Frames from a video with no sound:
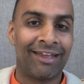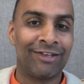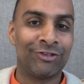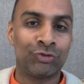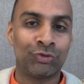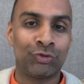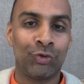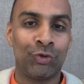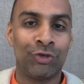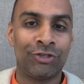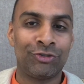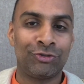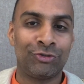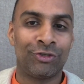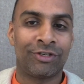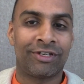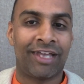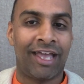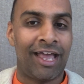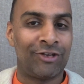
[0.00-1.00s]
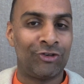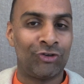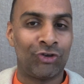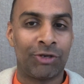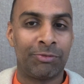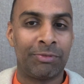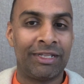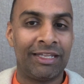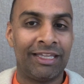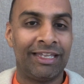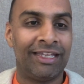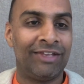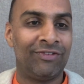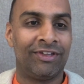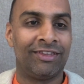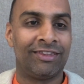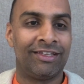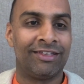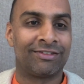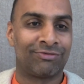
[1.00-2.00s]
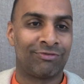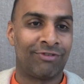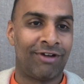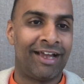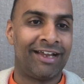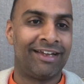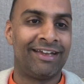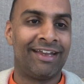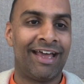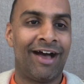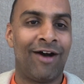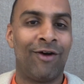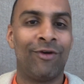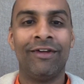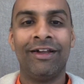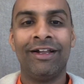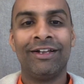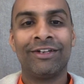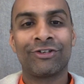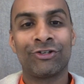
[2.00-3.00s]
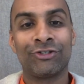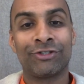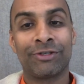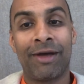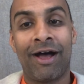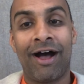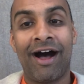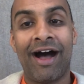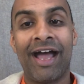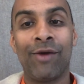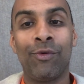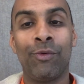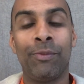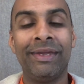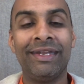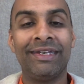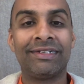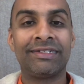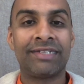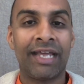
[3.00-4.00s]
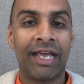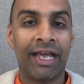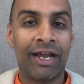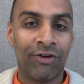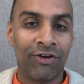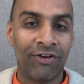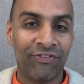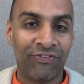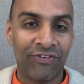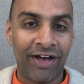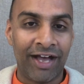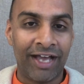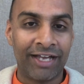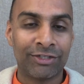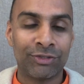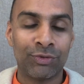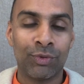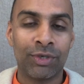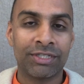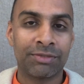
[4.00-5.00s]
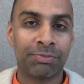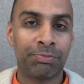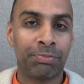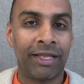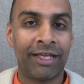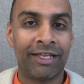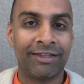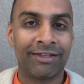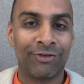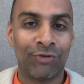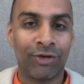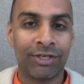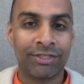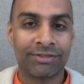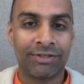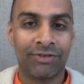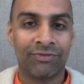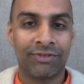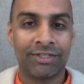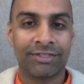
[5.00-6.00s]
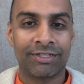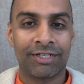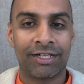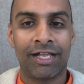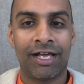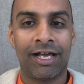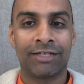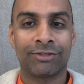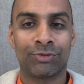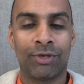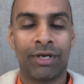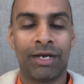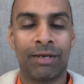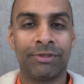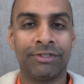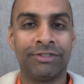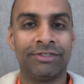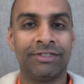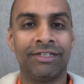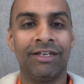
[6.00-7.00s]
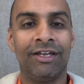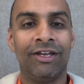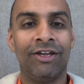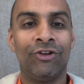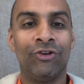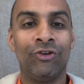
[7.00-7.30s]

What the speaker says: As soon as you can, you're going to be leaving this right now because I will be terrified to explain the rest of this class, Swamiji.